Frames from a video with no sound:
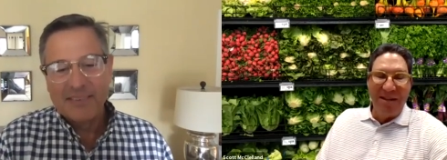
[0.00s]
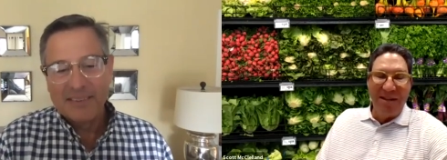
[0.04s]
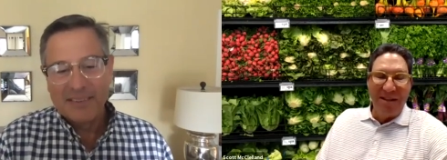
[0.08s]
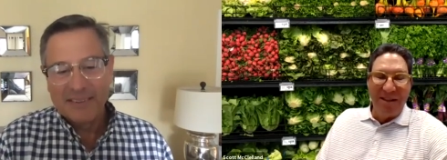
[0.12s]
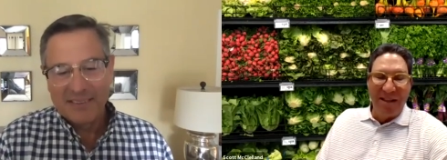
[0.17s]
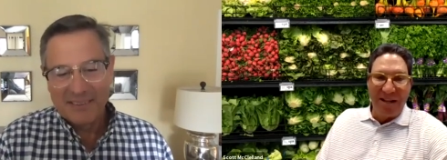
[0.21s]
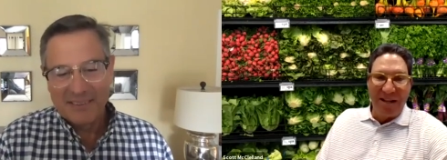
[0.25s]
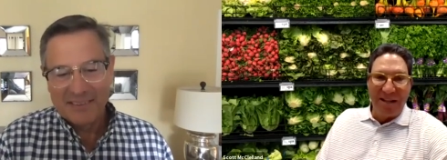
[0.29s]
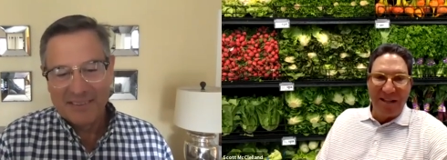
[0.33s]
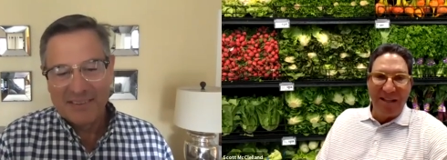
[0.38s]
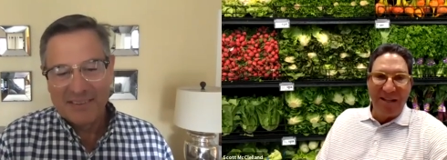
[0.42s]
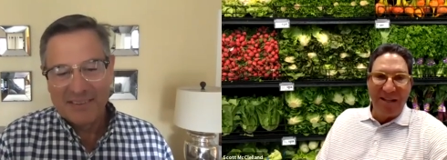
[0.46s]

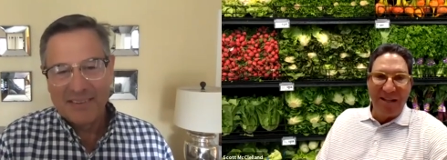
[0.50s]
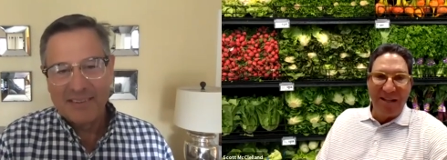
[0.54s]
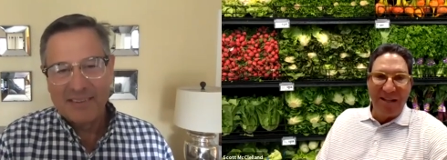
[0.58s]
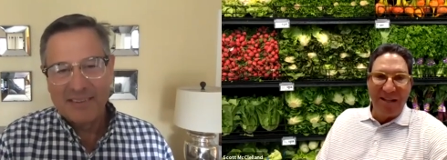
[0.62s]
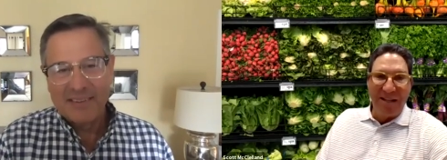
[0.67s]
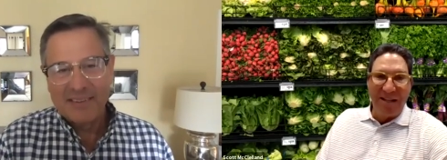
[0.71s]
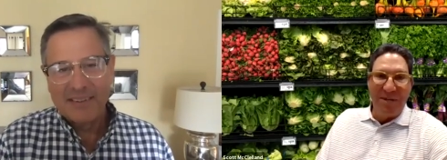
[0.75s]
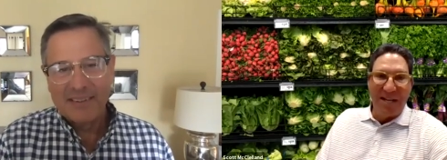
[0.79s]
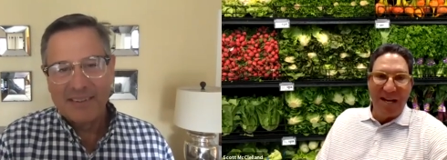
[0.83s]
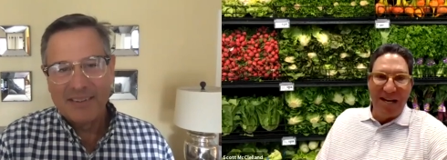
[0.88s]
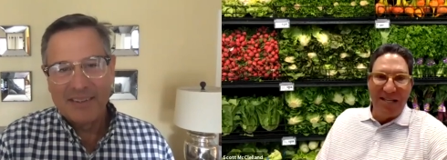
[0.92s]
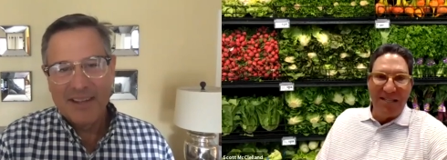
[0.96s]
Speaker 1: Luckily, we
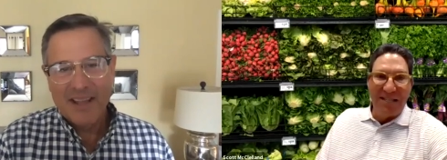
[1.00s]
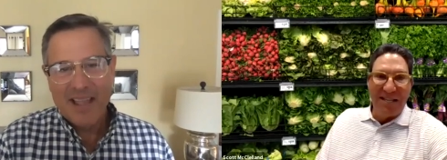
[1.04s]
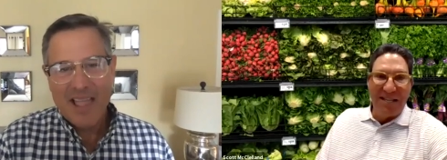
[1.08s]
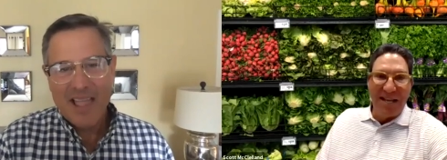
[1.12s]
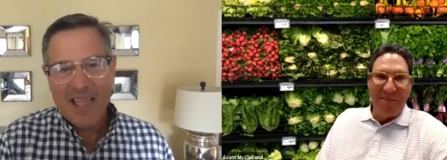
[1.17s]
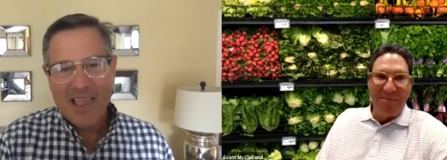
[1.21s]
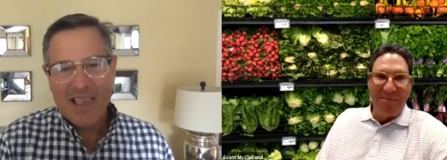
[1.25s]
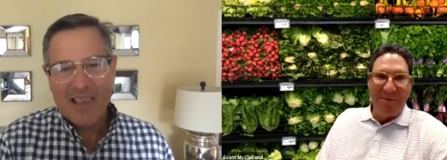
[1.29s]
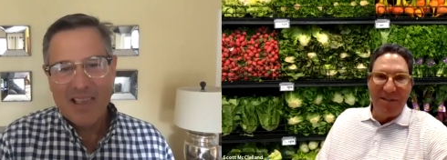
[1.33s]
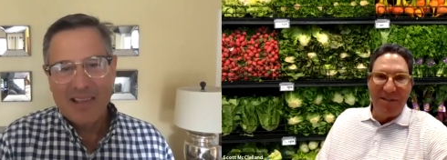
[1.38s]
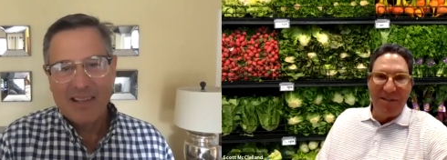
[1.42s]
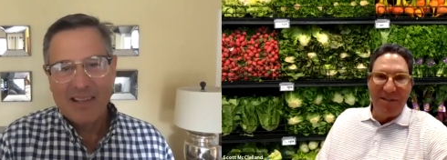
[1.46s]

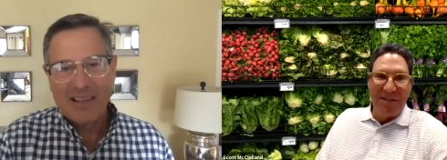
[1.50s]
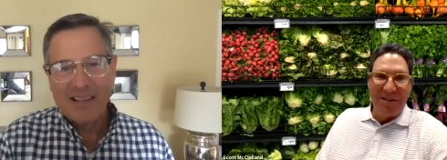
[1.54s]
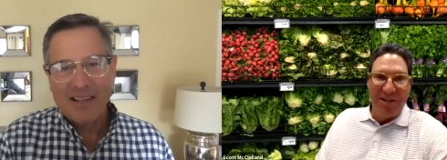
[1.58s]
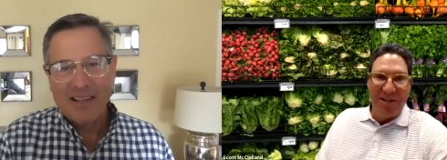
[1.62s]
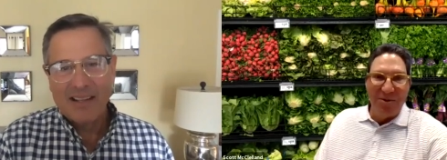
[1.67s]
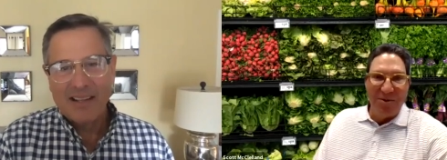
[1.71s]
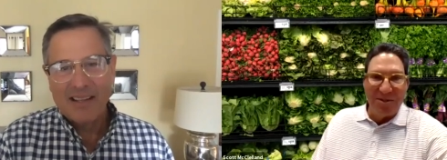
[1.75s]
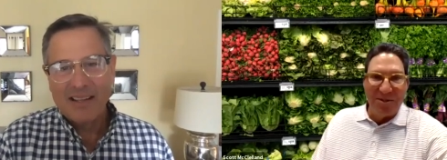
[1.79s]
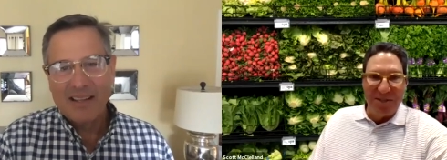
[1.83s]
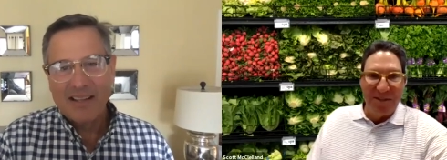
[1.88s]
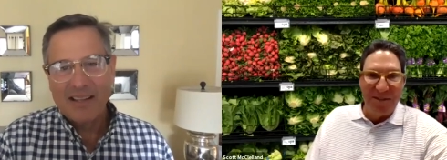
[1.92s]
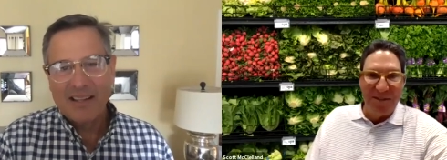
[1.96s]
sidestepped it in
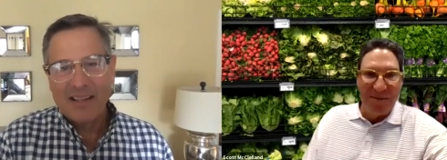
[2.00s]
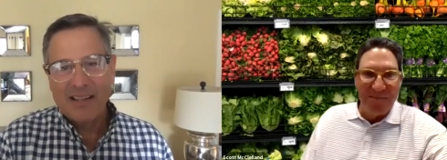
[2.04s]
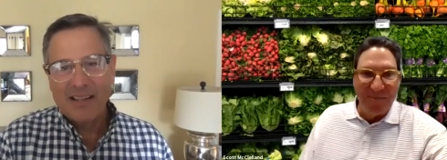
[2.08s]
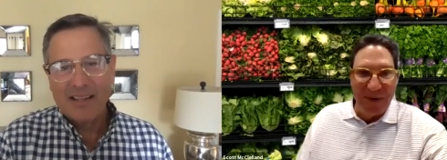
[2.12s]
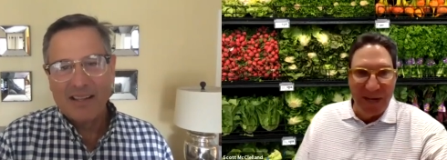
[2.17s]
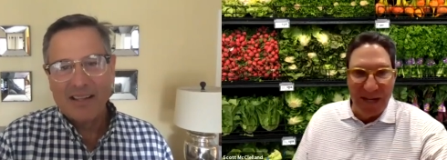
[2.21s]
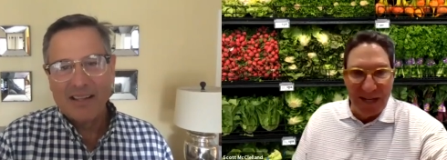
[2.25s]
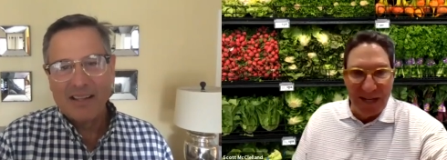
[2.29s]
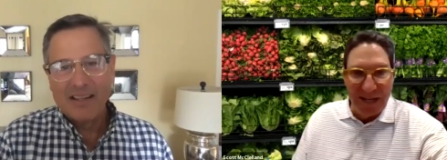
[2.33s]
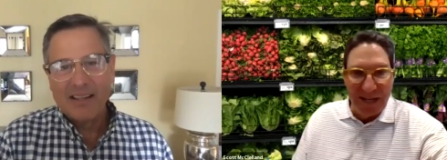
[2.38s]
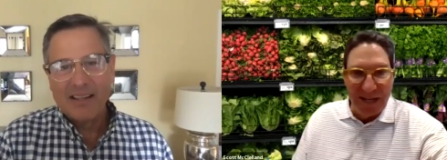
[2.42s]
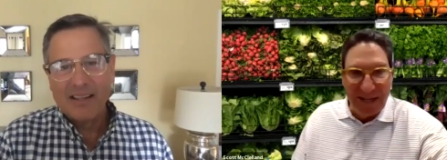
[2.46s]
Houston,
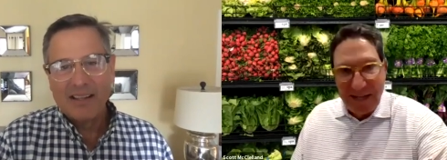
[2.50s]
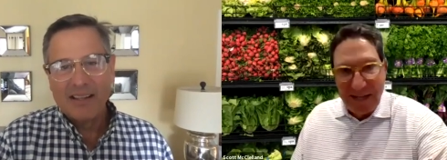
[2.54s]
but